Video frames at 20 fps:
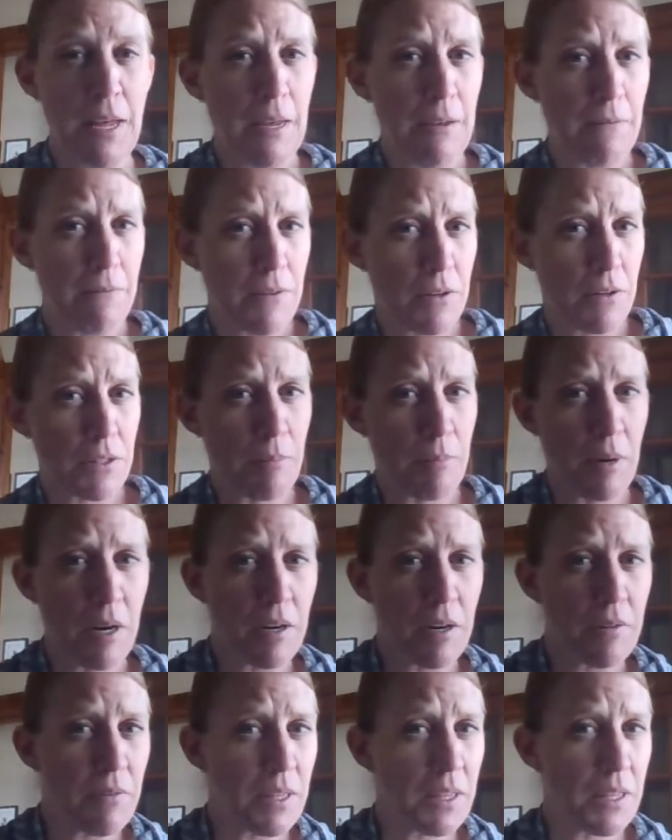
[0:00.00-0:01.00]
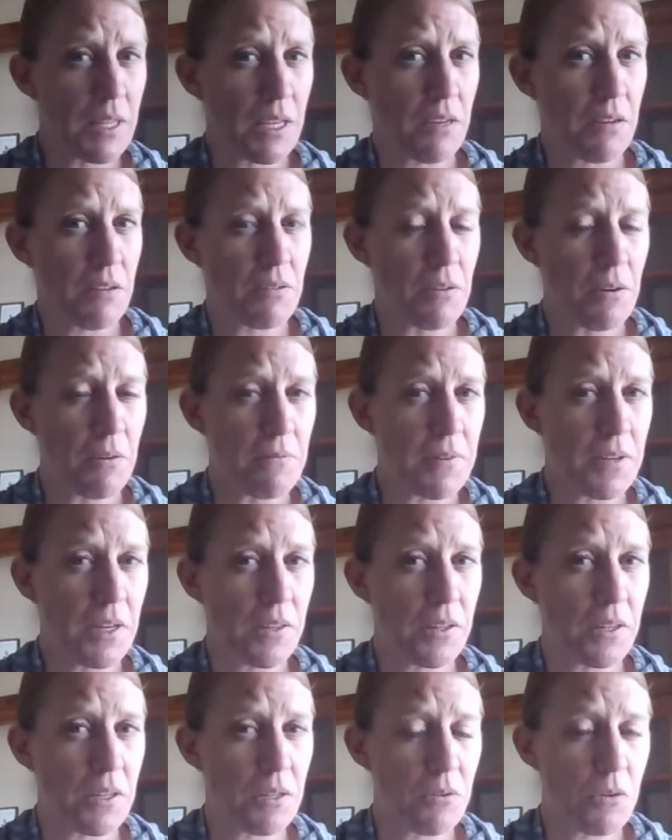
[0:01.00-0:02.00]
If there's a part of it that you don't
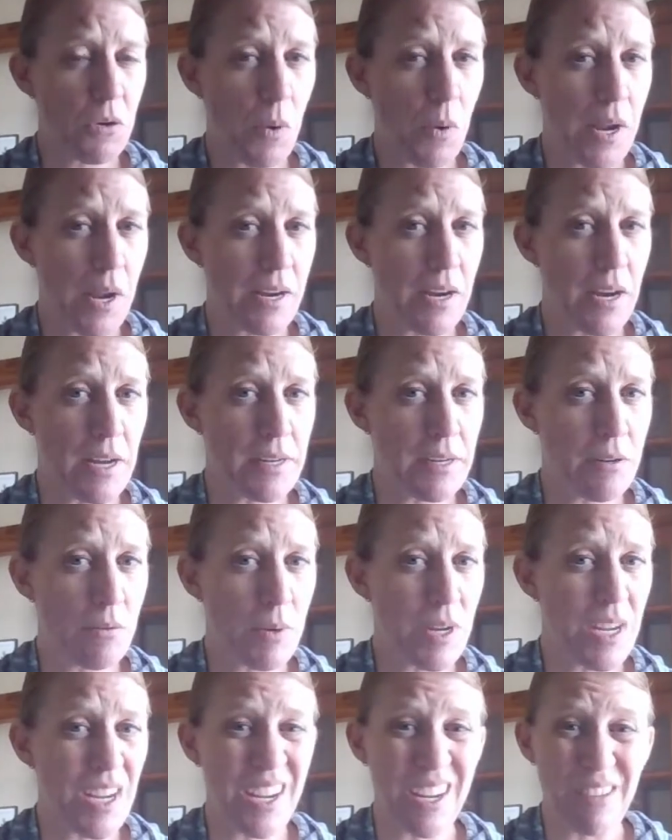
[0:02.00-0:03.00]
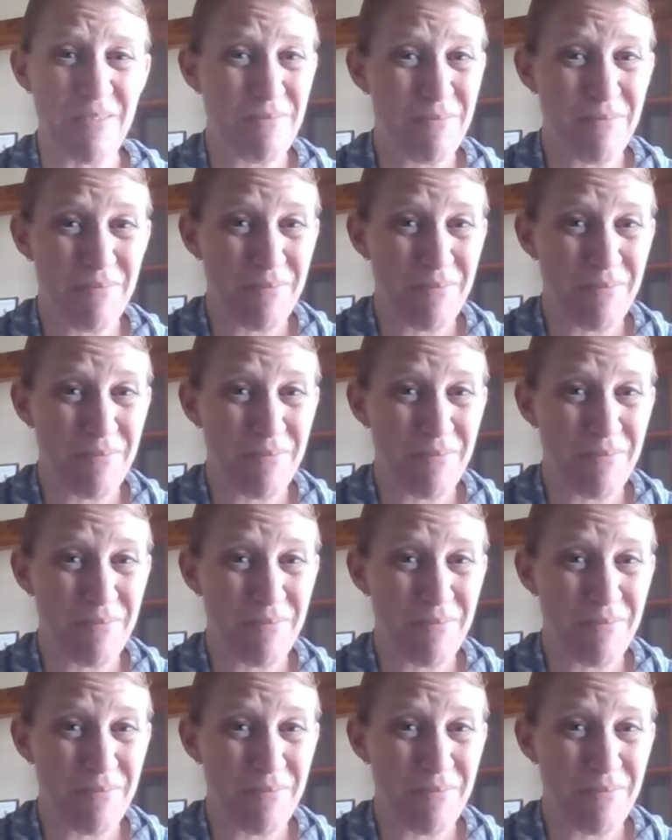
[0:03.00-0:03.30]
feel that you quite got in a week